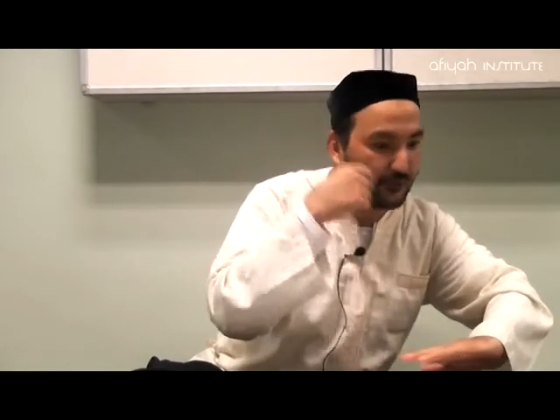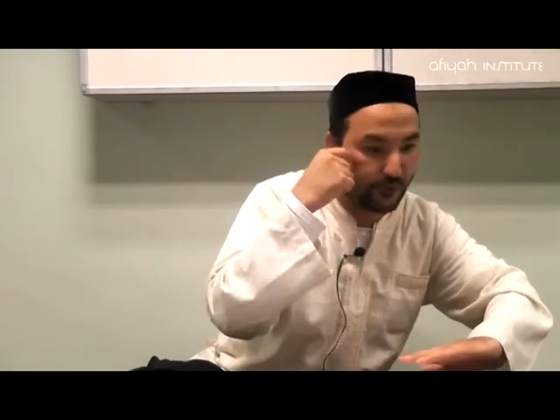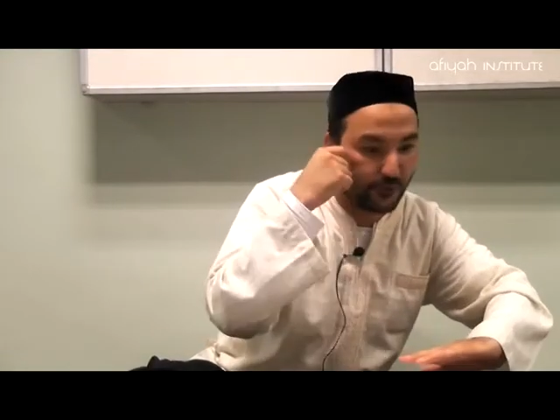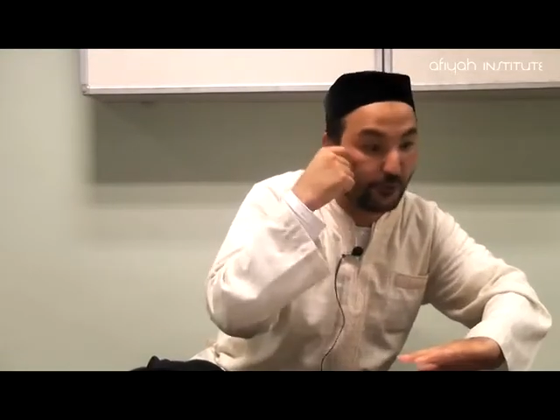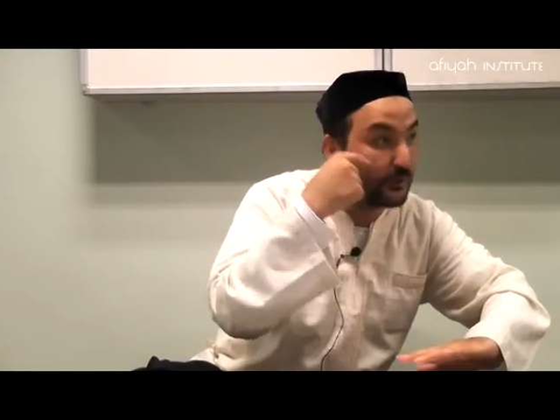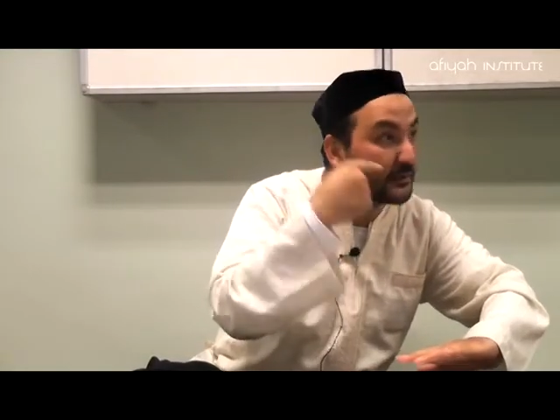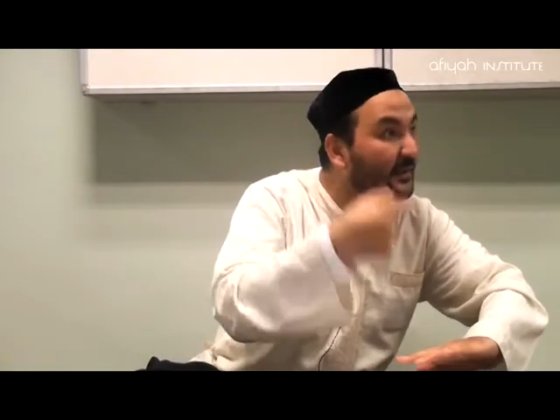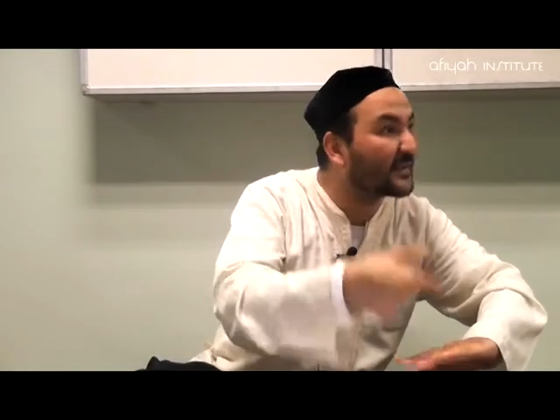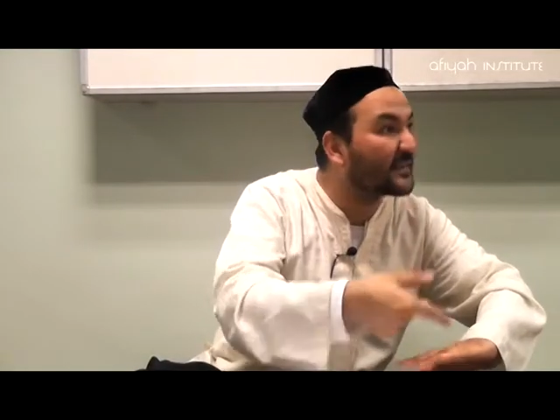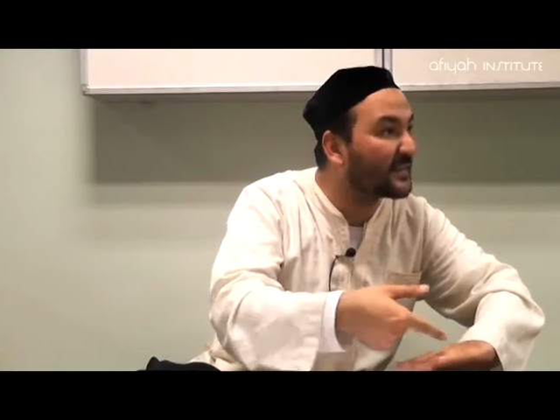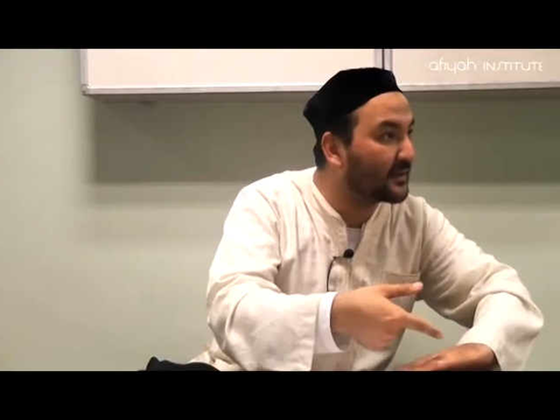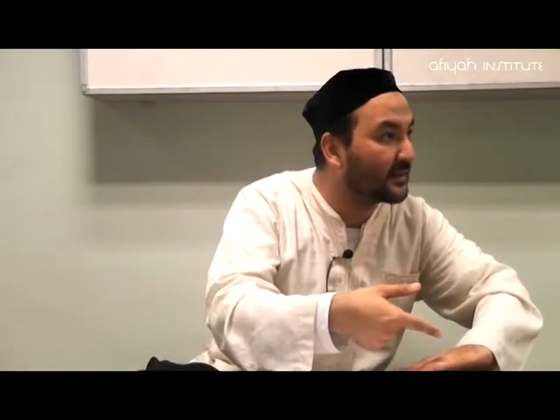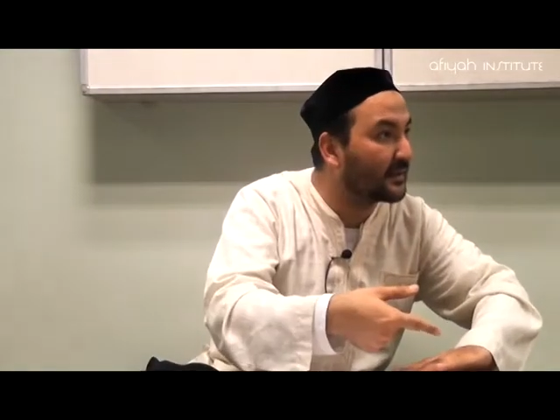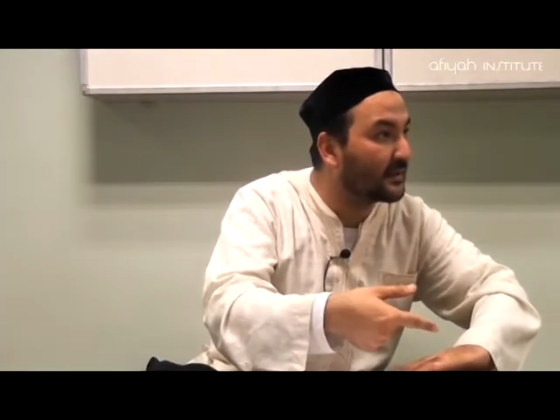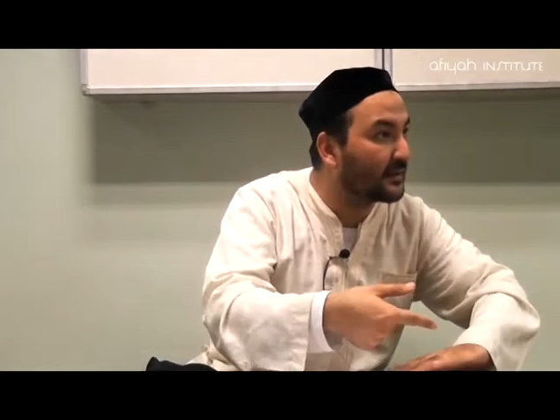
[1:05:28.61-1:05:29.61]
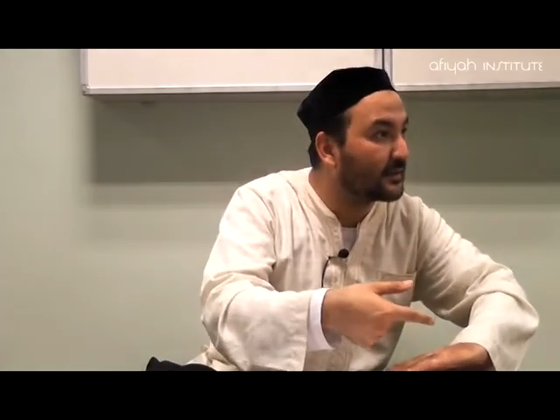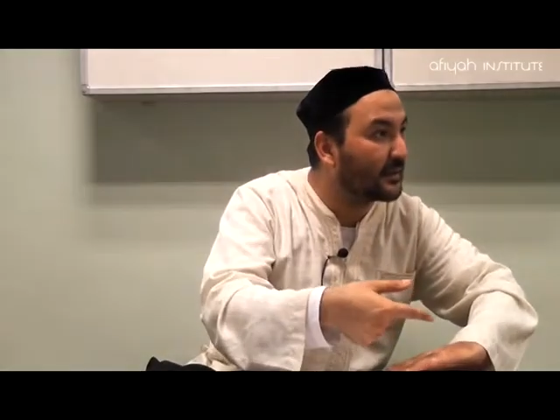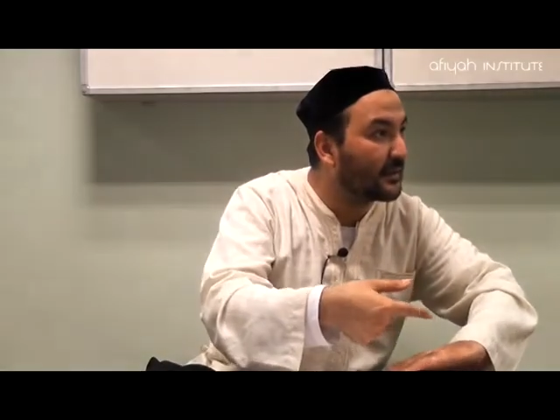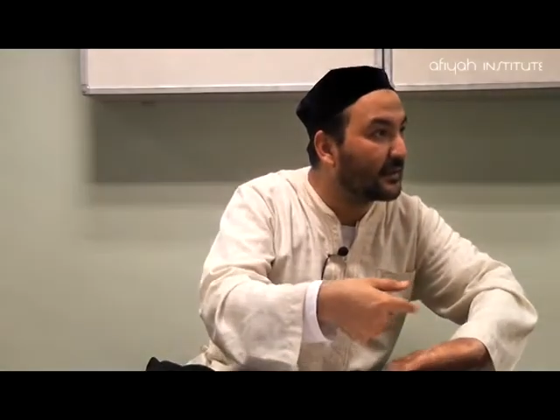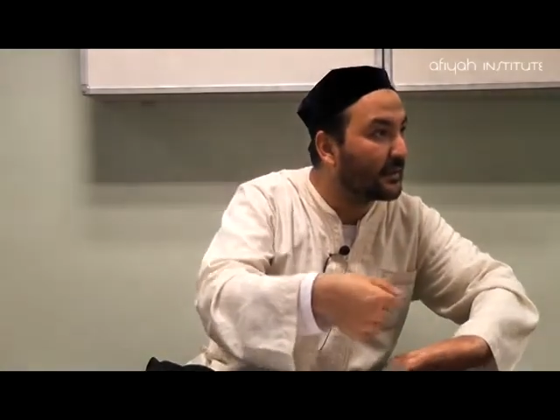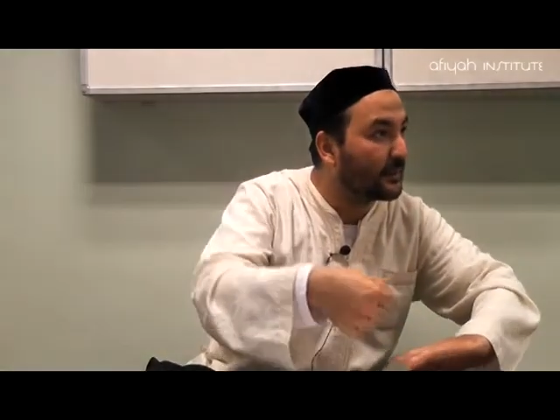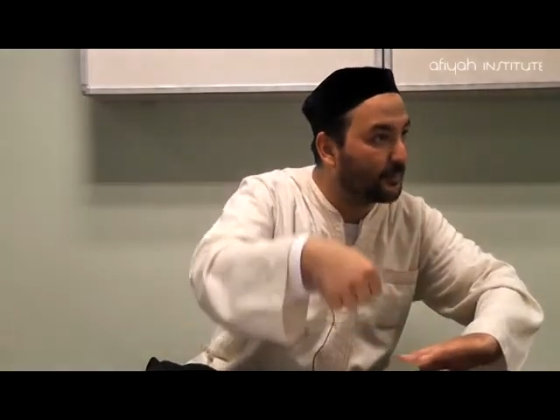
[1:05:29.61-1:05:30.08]
So you will not see
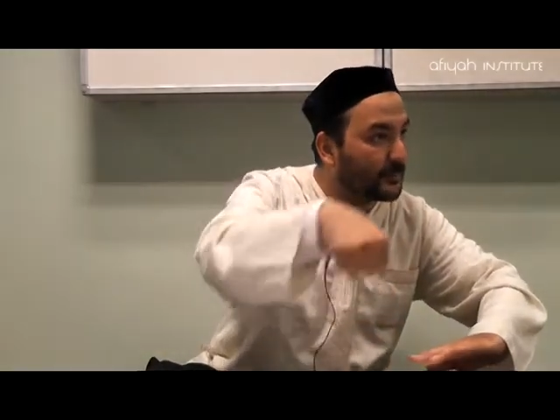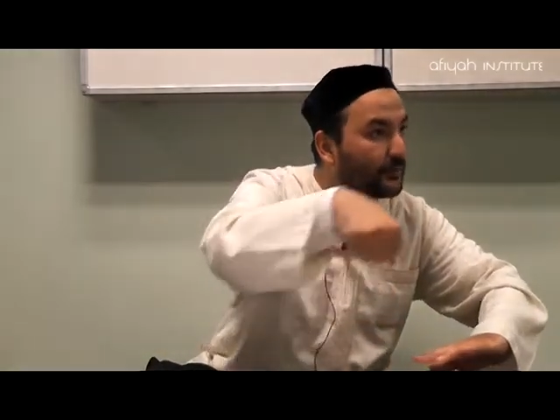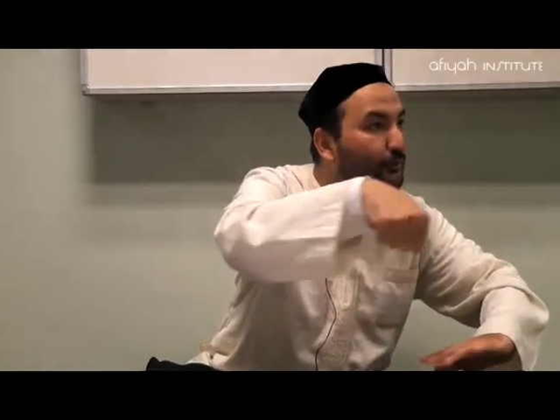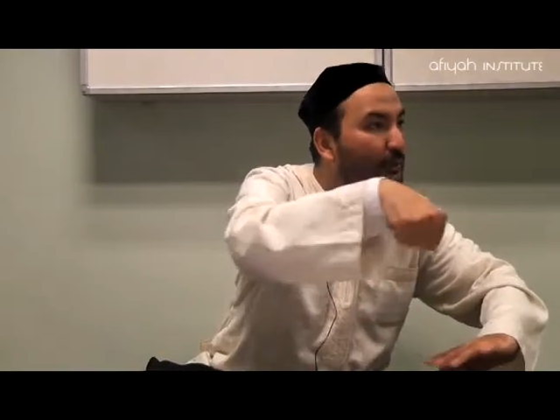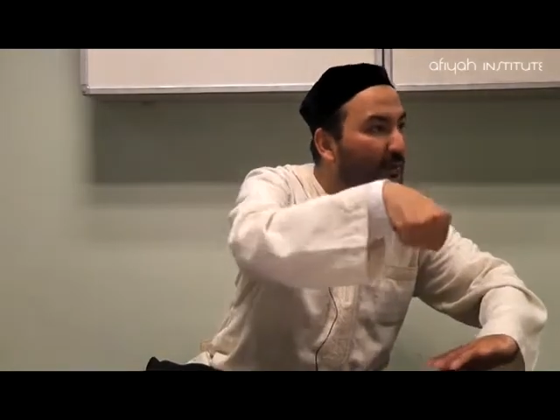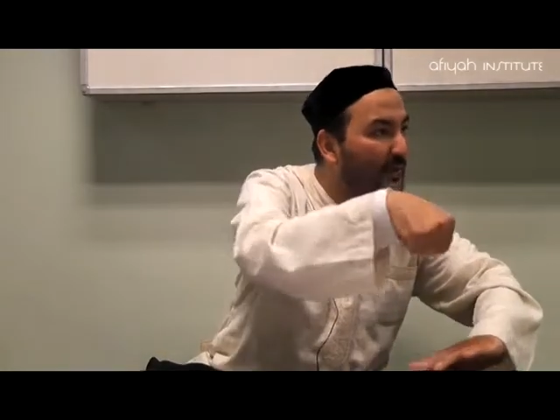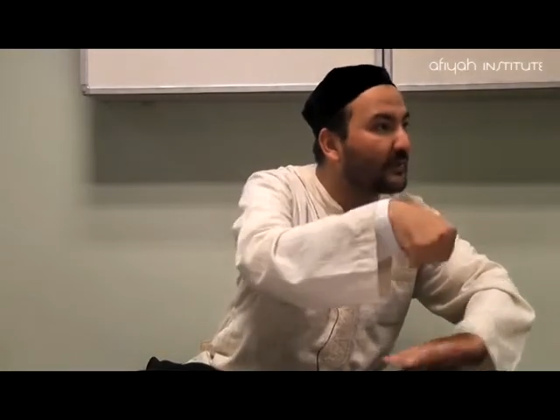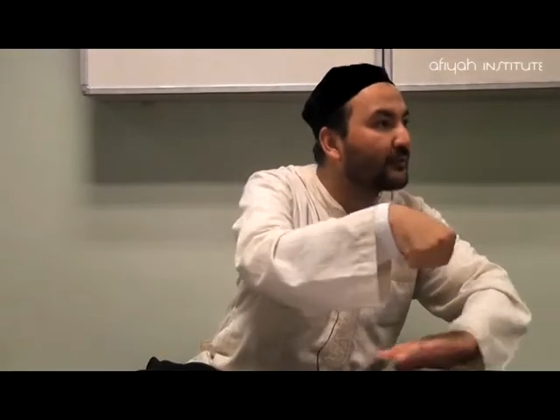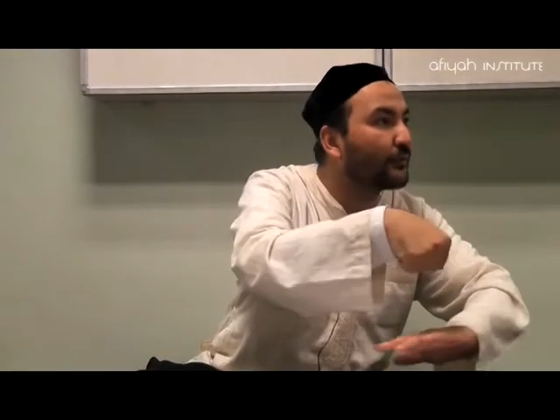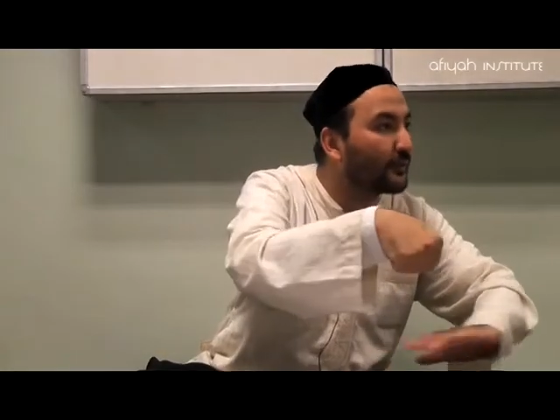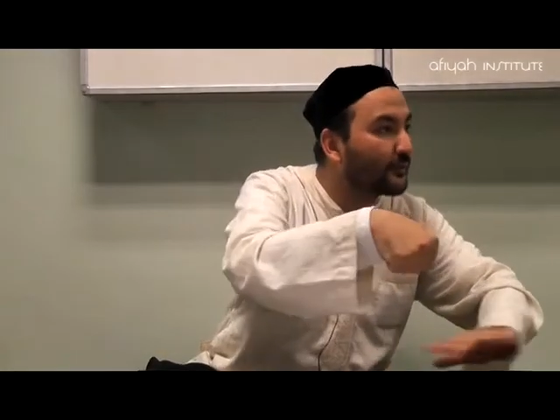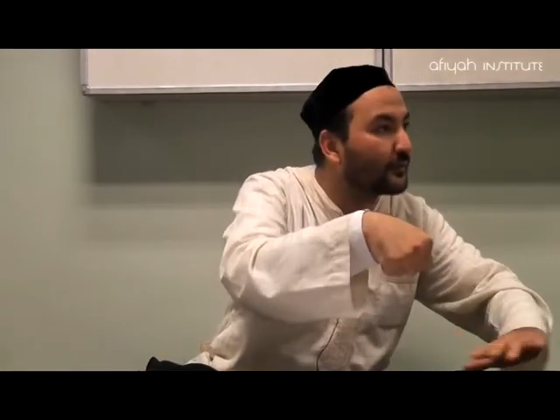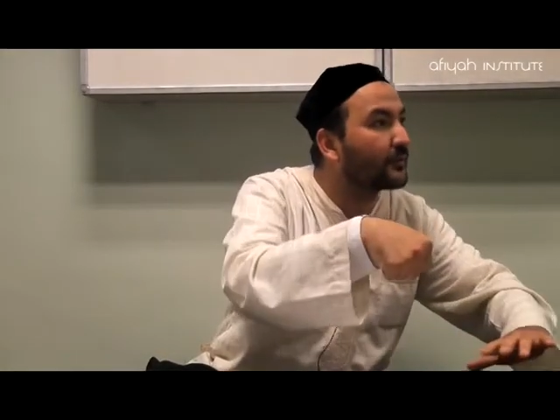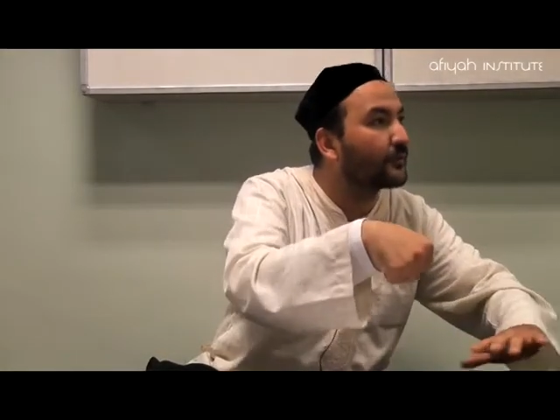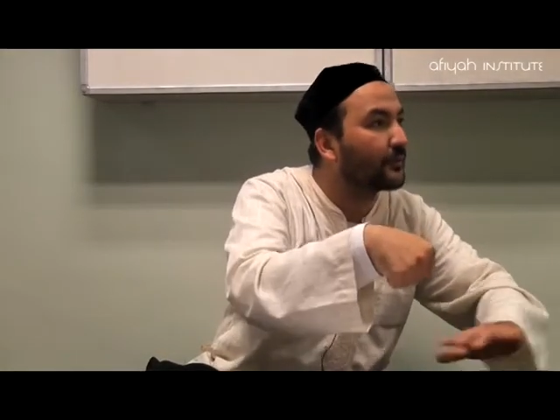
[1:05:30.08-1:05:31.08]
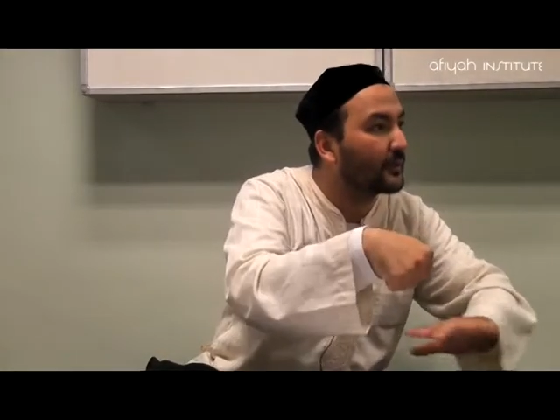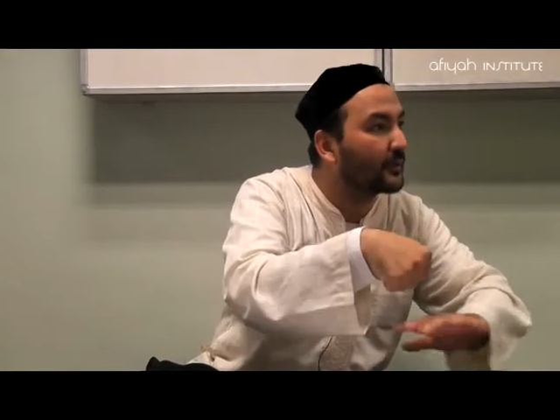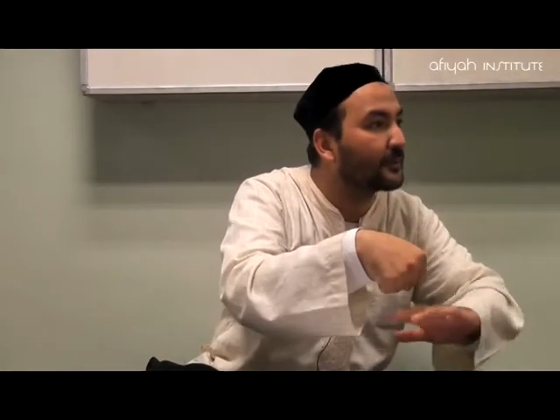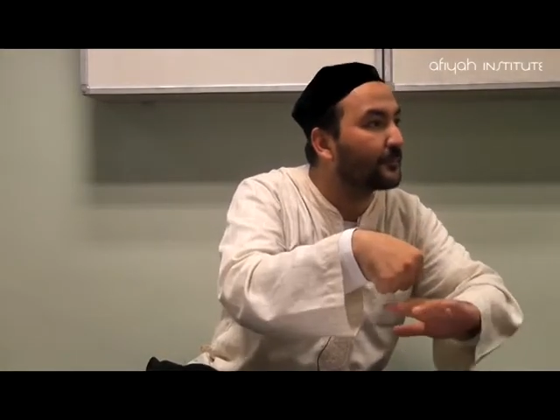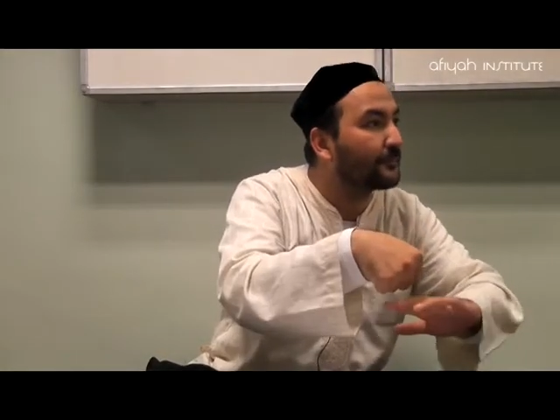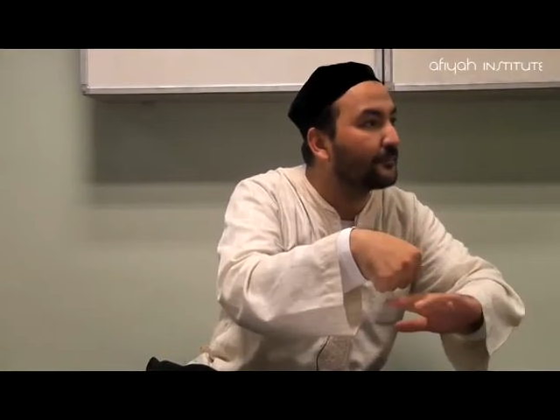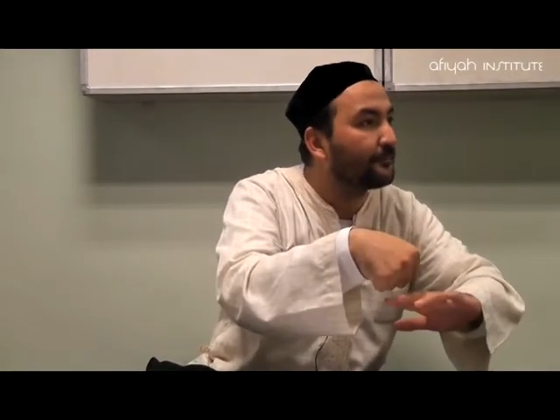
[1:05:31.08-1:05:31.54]
it, but you will give ghusl to
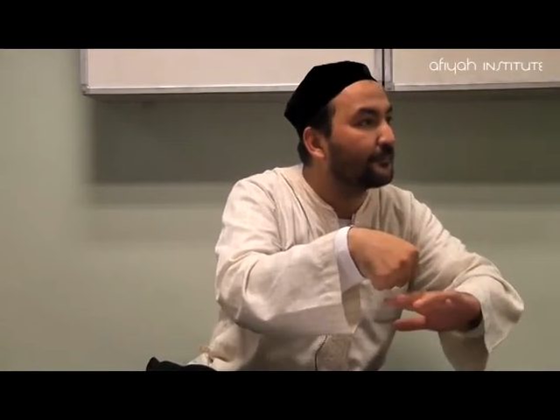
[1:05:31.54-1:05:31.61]
it.